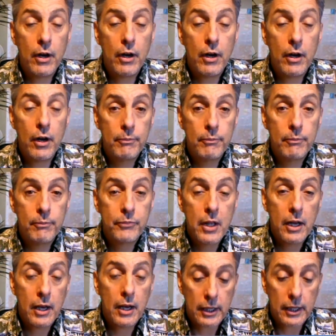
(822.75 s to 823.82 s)
of,
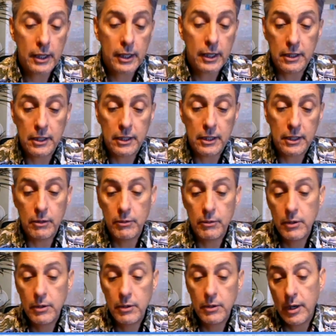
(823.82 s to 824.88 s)
like I said, you know,